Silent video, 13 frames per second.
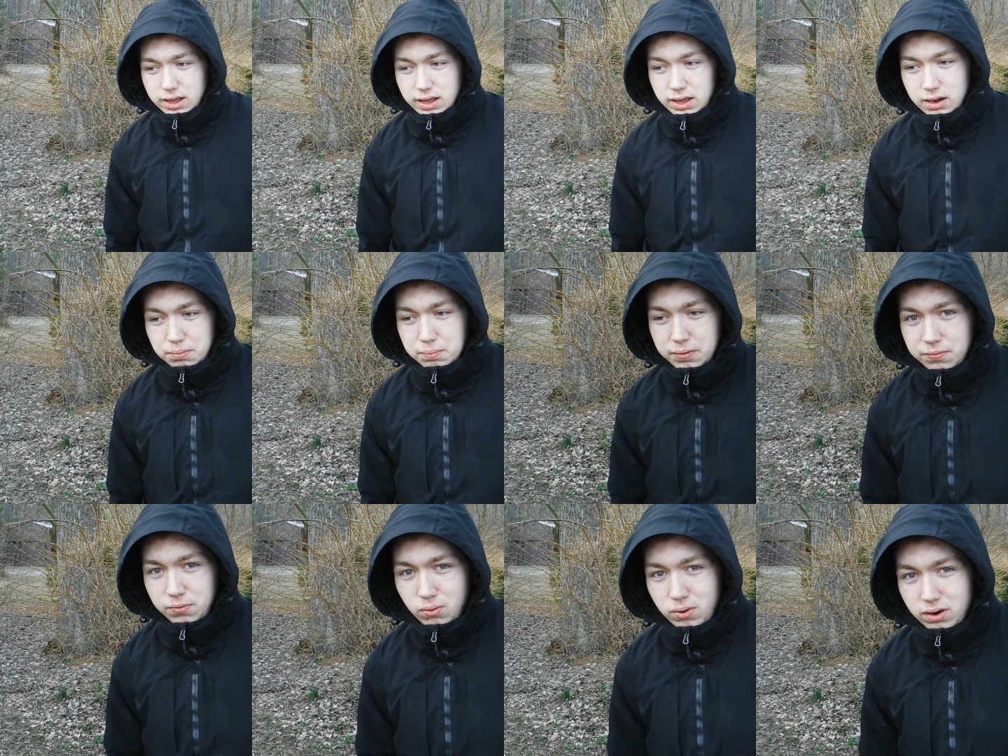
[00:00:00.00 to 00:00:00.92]
and
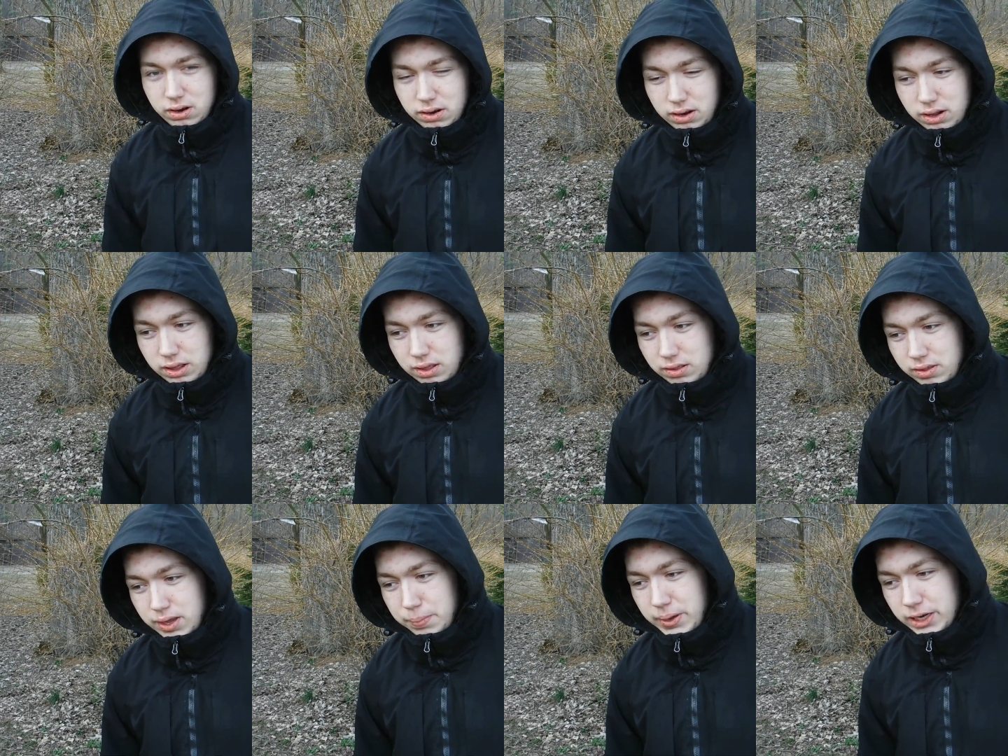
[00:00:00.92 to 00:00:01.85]
before
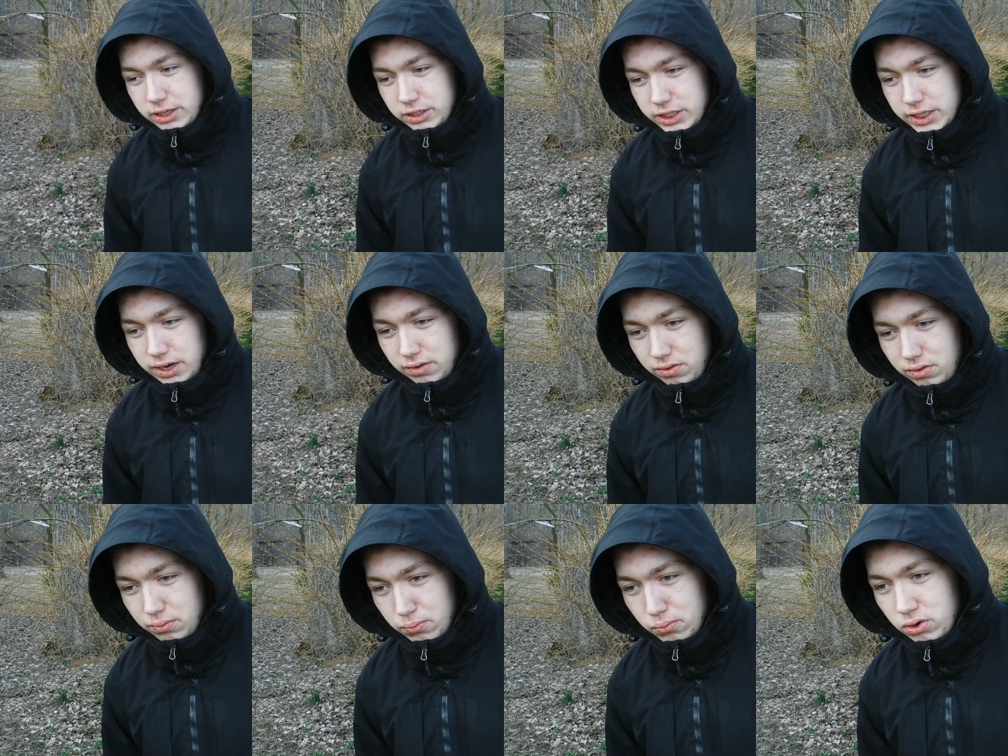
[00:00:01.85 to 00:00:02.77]
steam engines
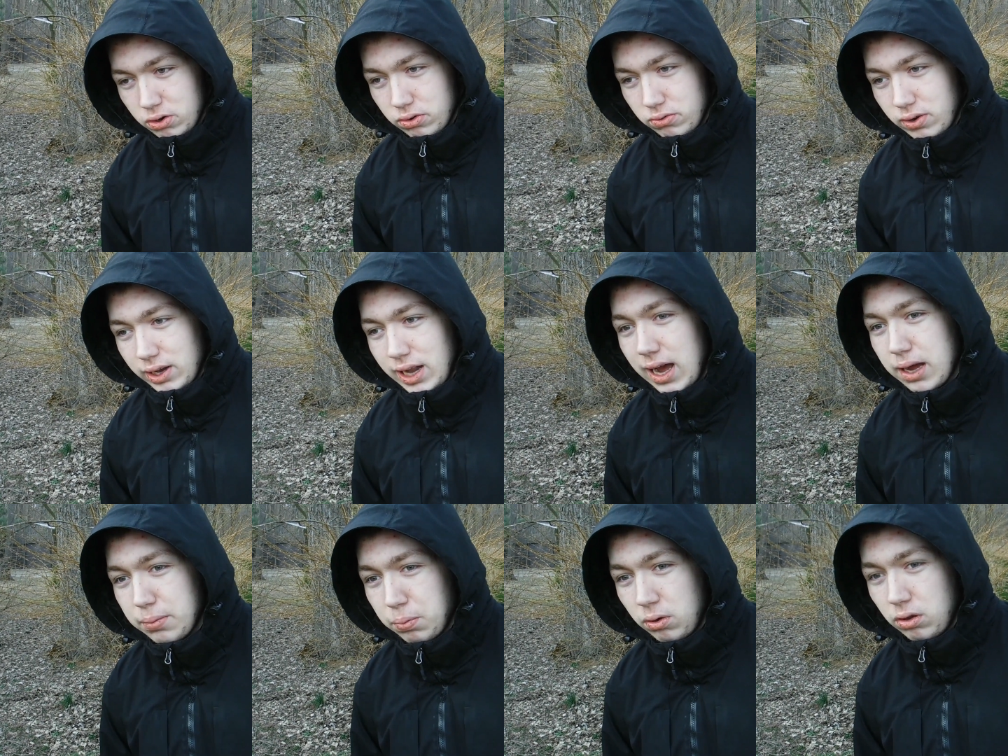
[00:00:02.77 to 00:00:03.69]
were
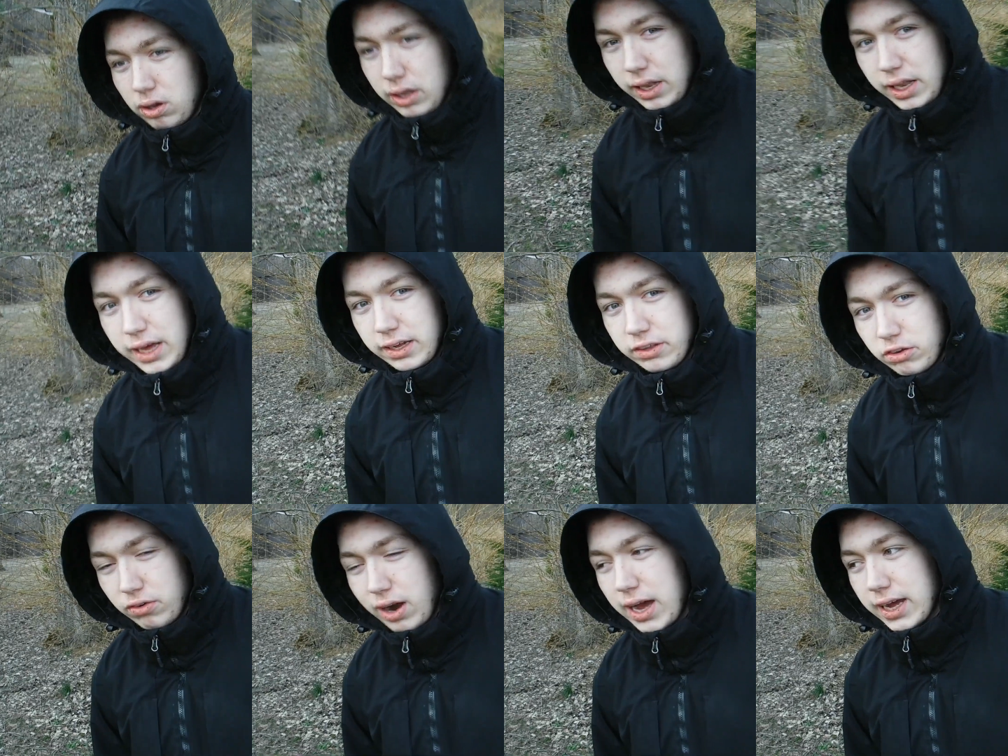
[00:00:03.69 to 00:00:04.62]
reliable like the
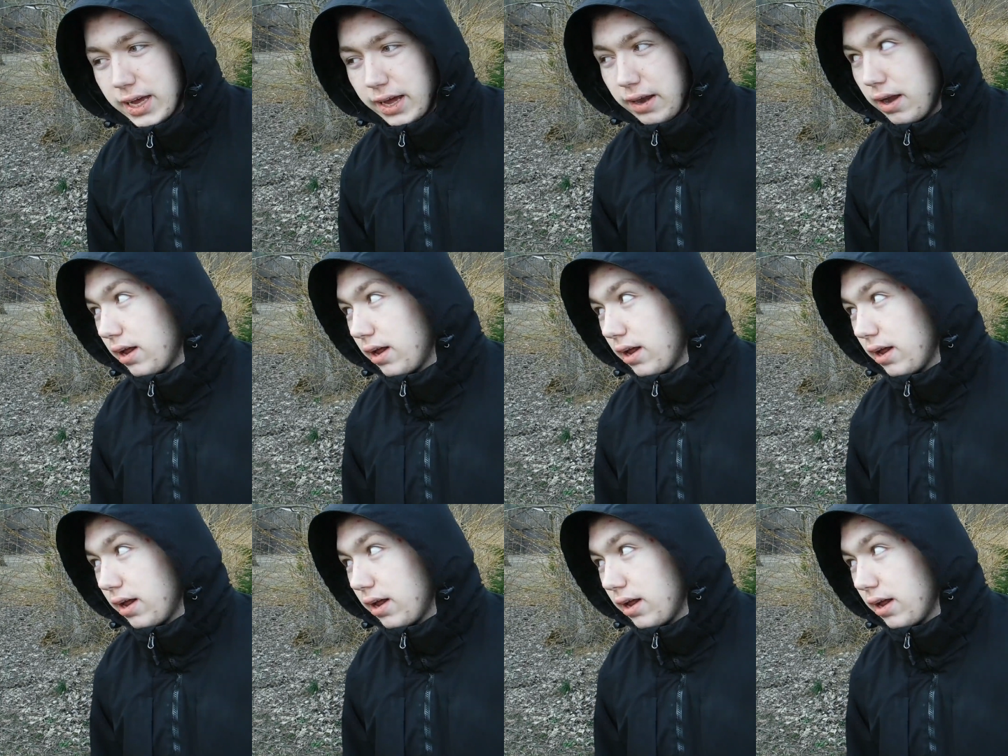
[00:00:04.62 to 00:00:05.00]
rocket,